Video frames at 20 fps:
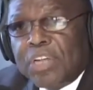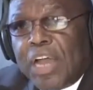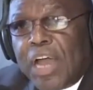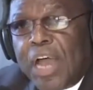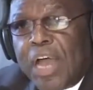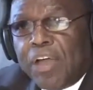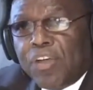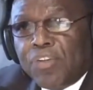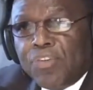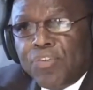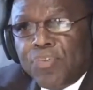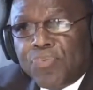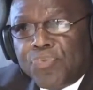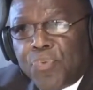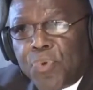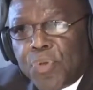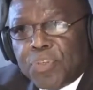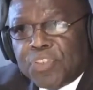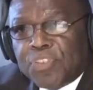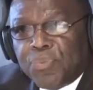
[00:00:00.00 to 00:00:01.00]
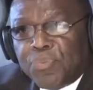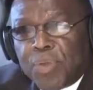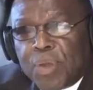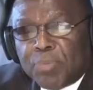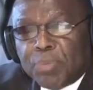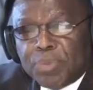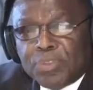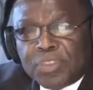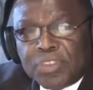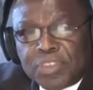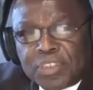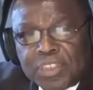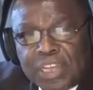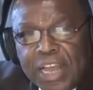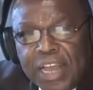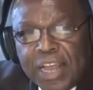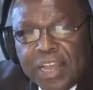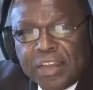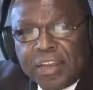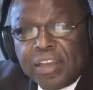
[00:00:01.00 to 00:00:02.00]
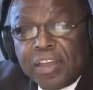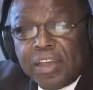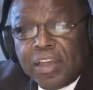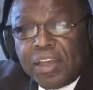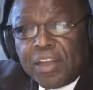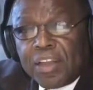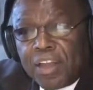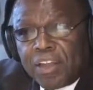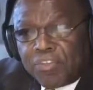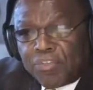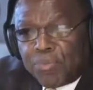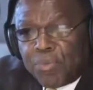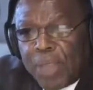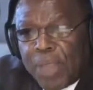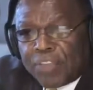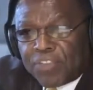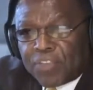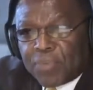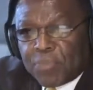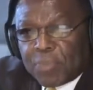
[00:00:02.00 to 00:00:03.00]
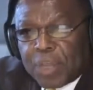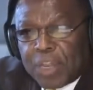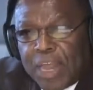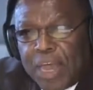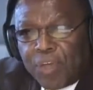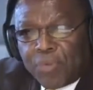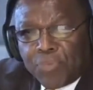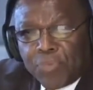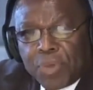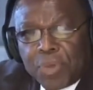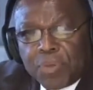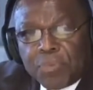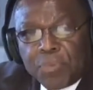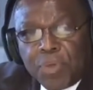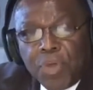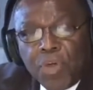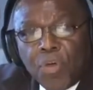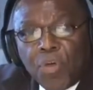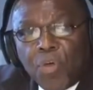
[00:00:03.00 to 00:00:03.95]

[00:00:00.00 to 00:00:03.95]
Now, how could you force the rebels to sign unless you got some clout with them,